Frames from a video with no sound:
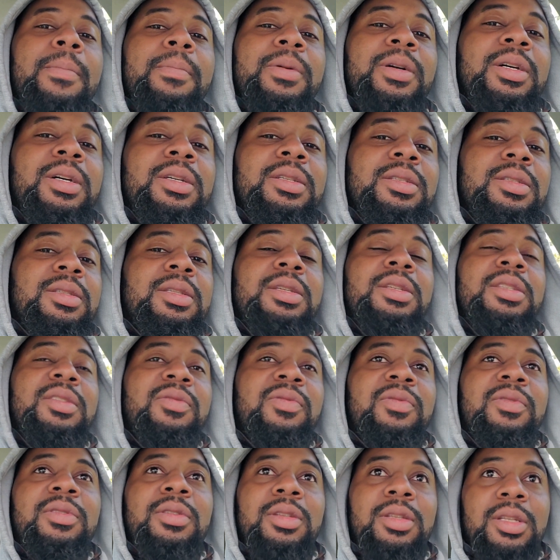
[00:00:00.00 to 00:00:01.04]
Because
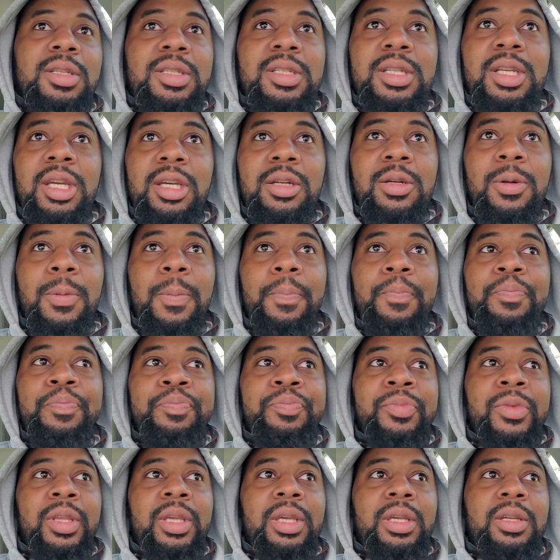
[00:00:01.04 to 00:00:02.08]
this channel,
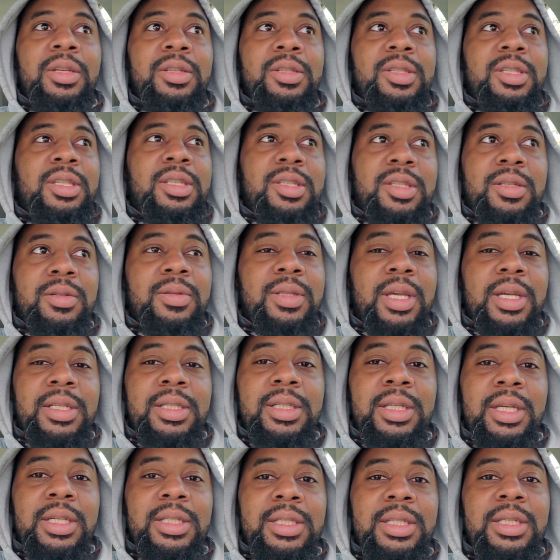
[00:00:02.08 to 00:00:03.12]
since
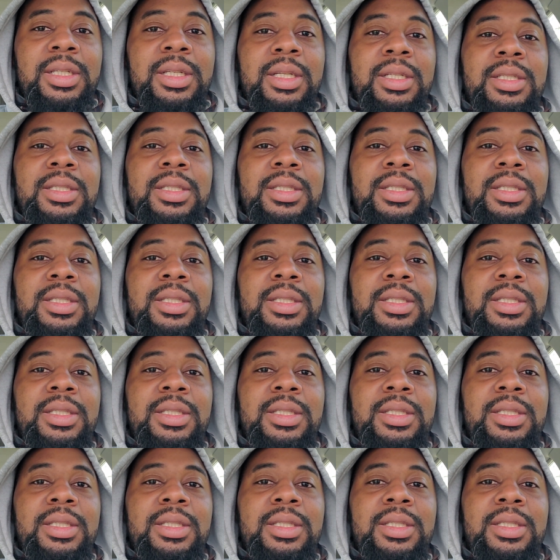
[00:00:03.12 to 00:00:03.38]
2019,